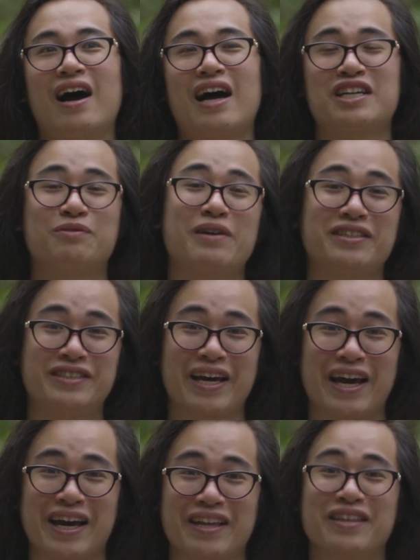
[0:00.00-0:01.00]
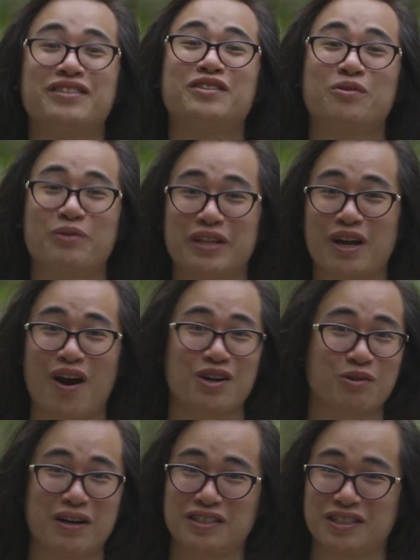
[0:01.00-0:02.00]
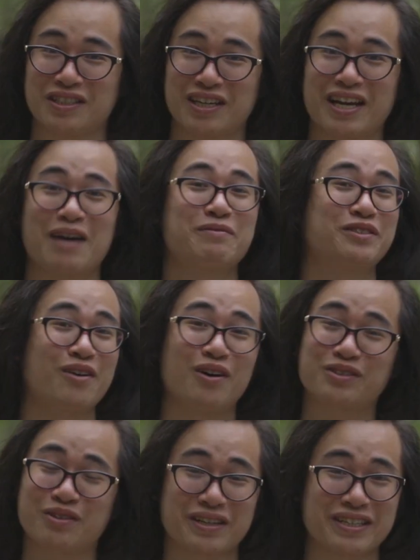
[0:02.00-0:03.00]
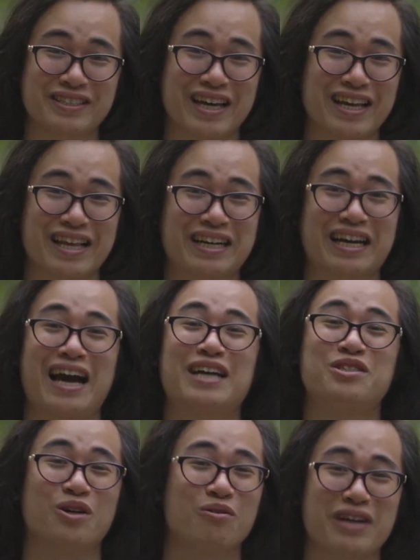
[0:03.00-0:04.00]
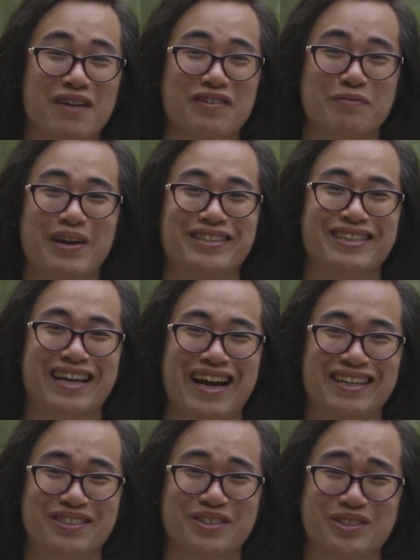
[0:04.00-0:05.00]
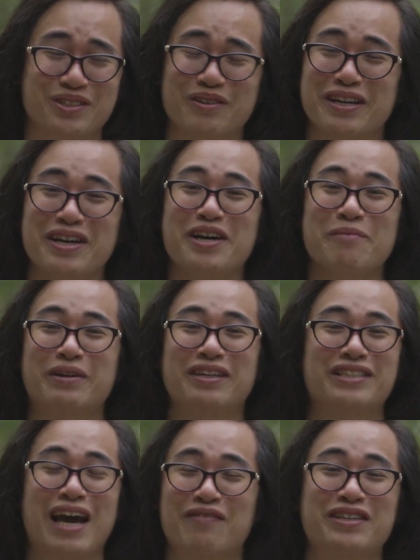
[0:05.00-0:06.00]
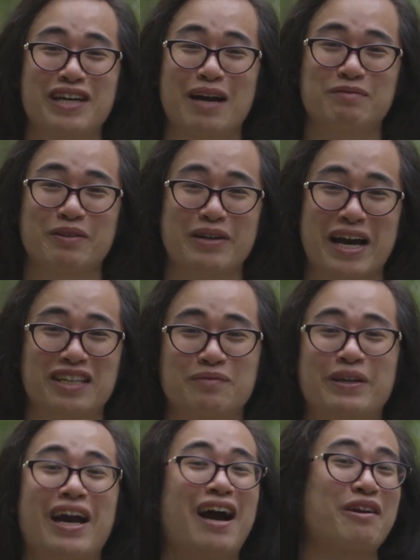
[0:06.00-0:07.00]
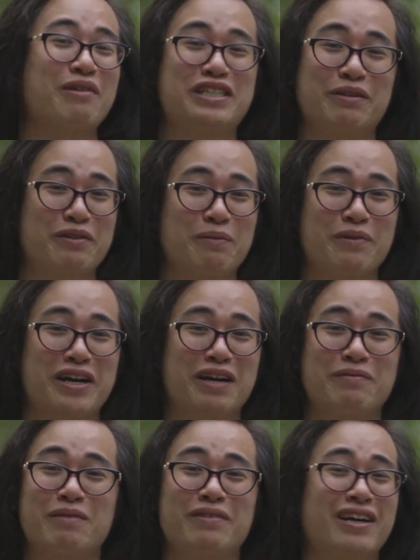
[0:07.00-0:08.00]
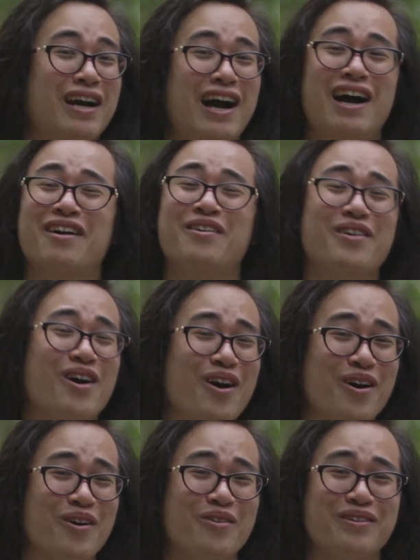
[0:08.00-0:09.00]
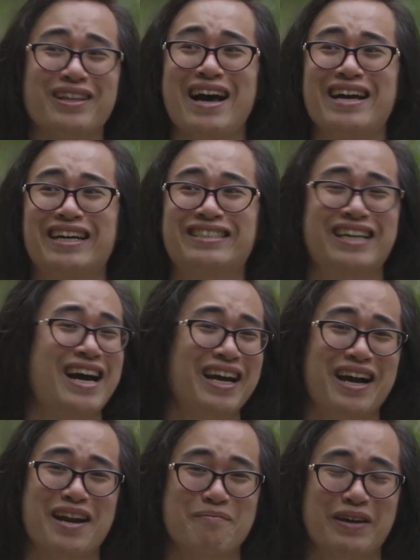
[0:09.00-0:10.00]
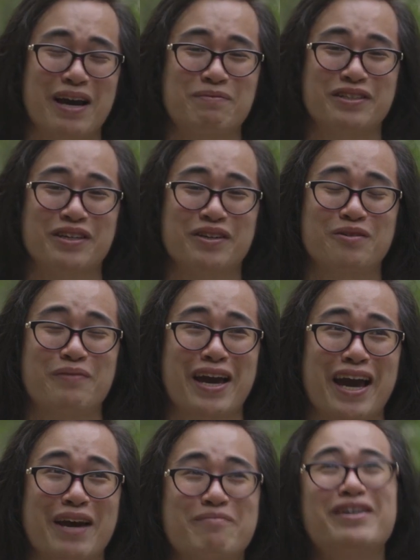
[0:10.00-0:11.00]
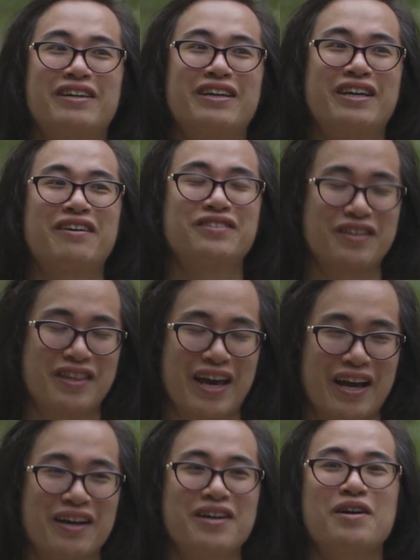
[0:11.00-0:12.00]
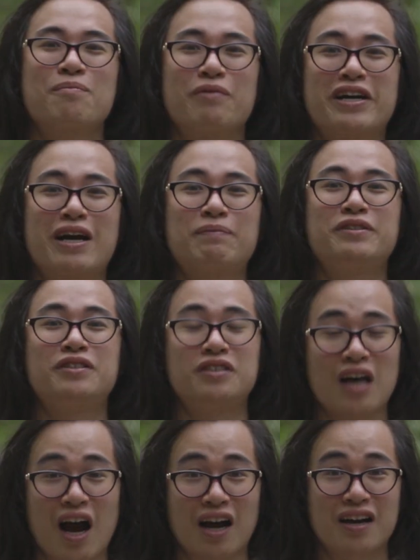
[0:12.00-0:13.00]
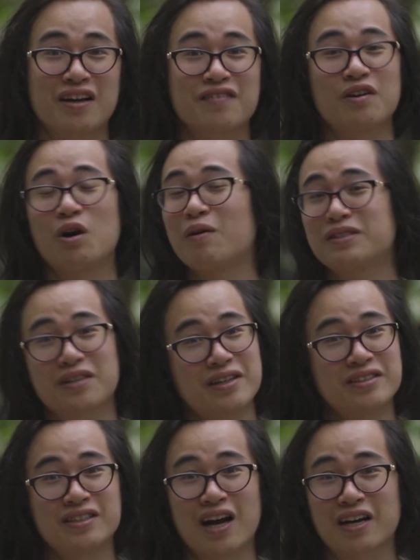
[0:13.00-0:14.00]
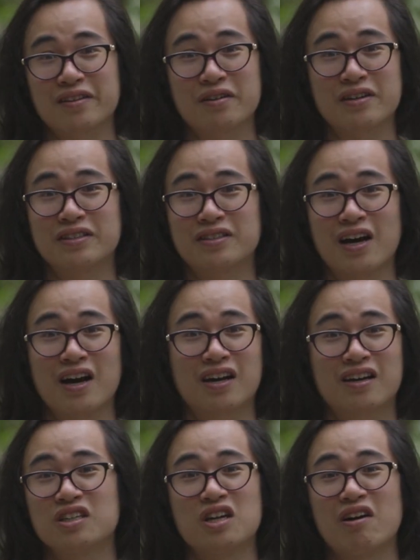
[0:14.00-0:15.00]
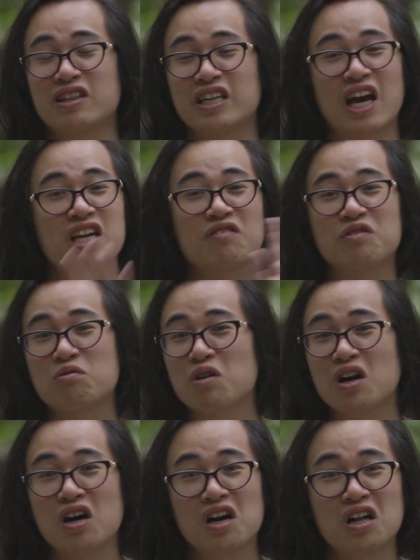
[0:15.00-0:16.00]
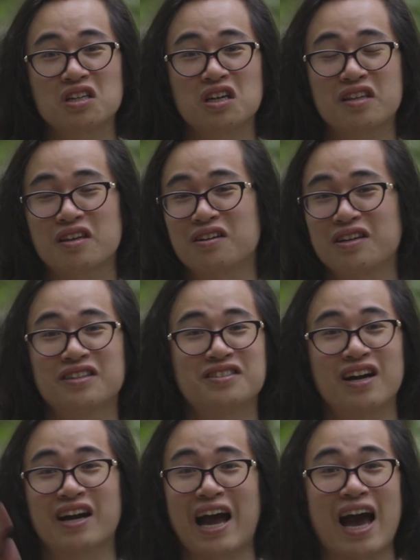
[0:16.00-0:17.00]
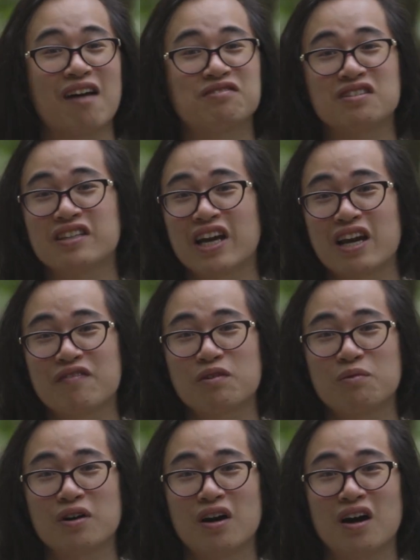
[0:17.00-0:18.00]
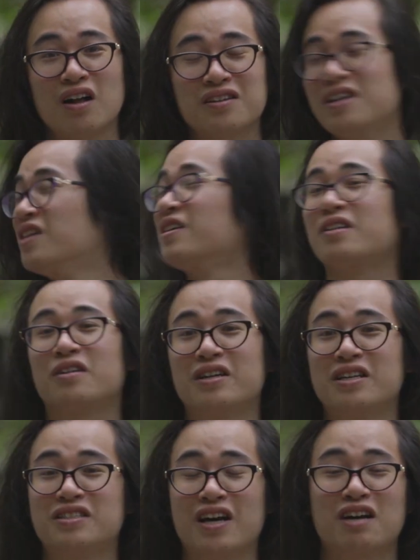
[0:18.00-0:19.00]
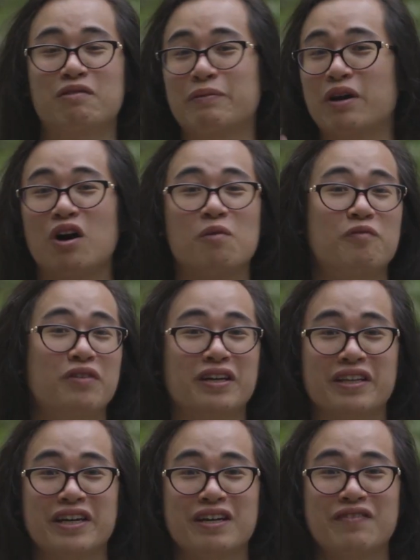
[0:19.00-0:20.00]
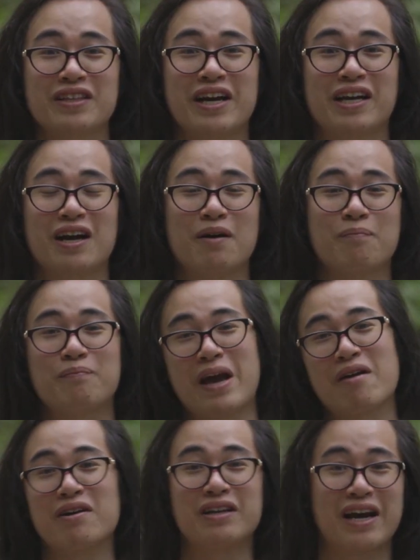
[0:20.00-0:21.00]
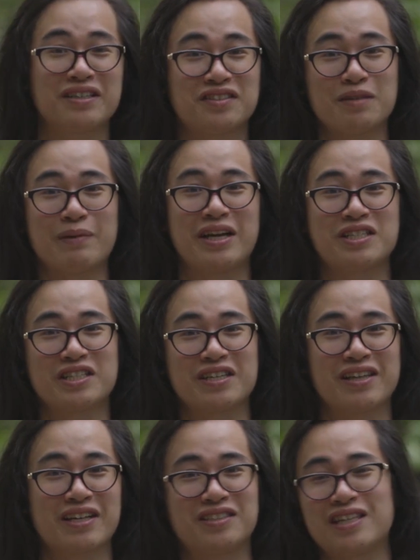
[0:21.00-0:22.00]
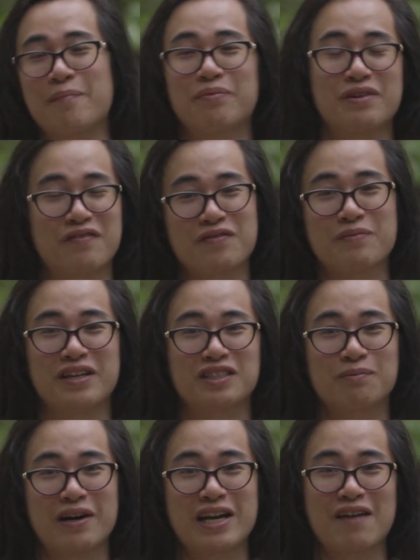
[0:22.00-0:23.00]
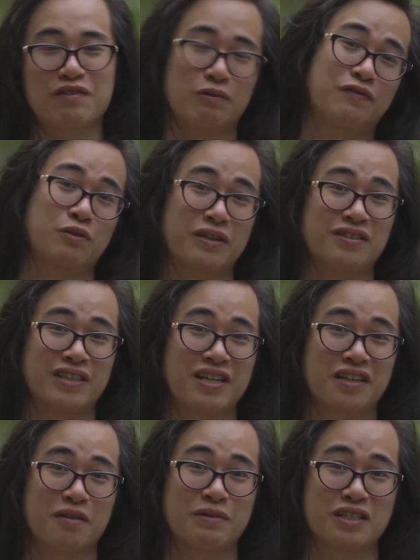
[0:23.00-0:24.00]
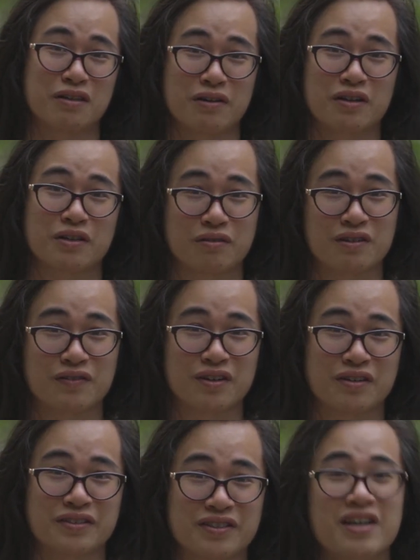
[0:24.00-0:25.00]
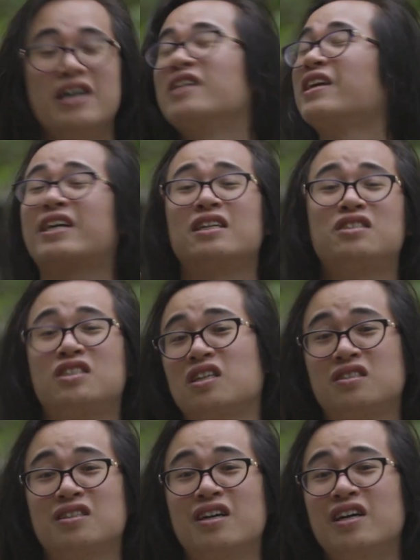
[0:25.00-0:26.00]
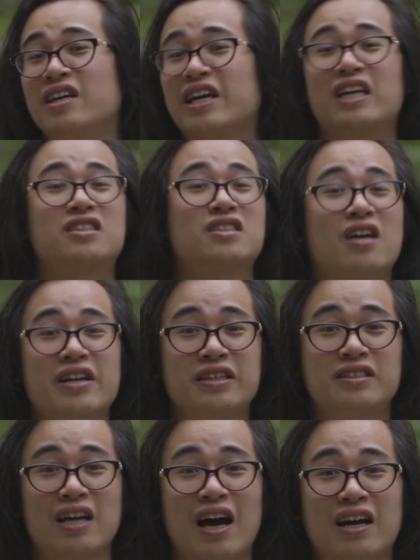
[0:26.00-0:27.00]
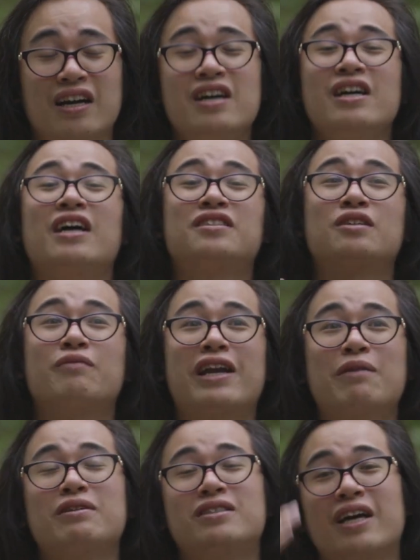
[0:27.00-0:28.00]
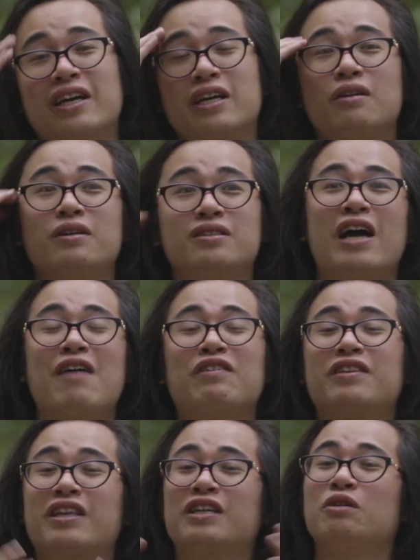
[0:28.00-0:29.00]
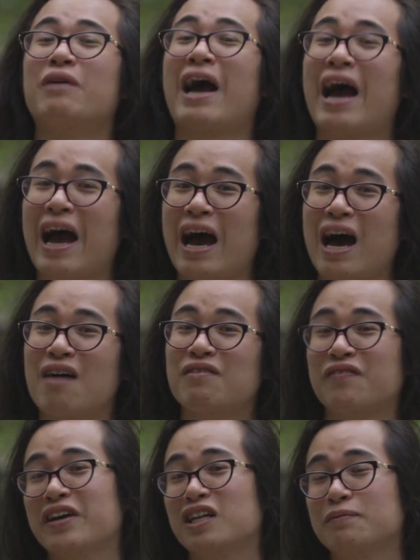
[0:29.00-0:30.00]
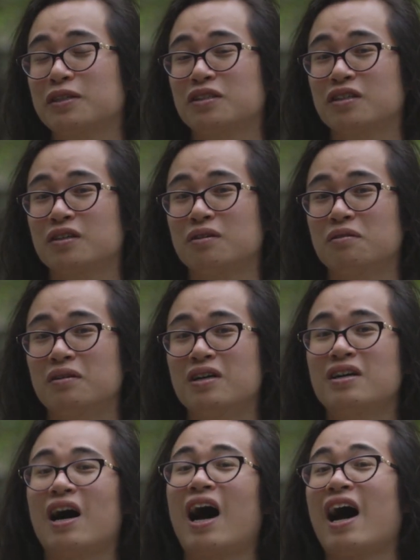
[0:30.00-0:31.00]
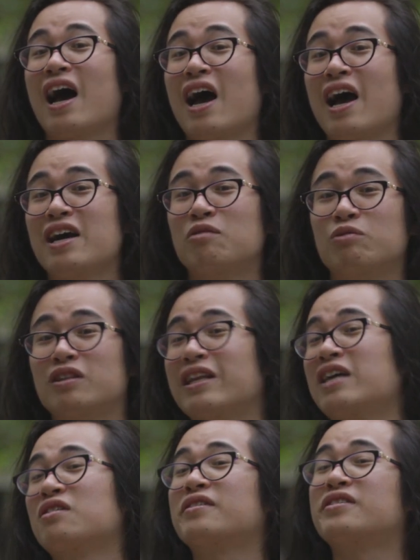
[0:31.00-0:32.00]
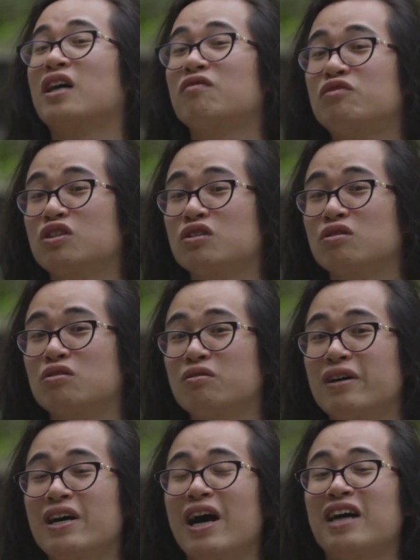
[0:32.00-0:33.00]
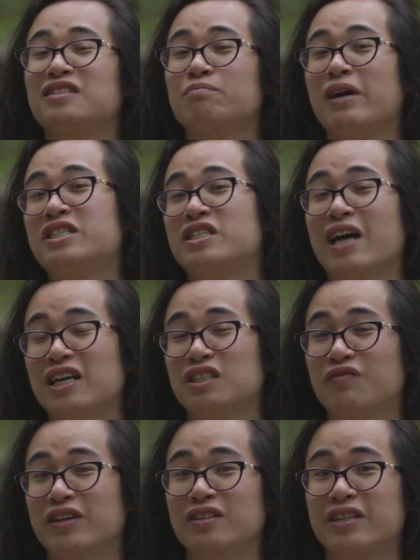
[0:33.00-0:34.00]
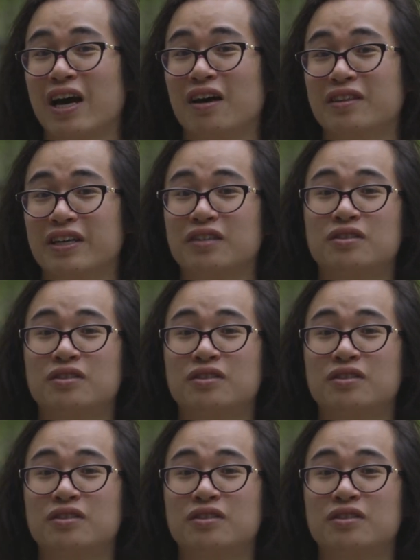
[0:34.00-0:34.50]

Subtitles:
I just want to say, this is a really hard question. And I'm just also going to say, like, I don't have an amazing answer to it, because every time someone asks me, how do I deal with a breakup? I'm like, I don't know. Like, it's kind of got to be up to you, babe. Here's the thing. Breakups suck. They're always going to suck. They're going to suck, you know, at the end of the world. They're going to suck after the end of the world. They're going to suck when we hopefully live in like a paradise dimension that's separate from this one after we've transcended the material universe. Like, it's just, it's going to suck. And so what I would say to you is, everything you have available to you, I would let yourself do as much as feels healthy.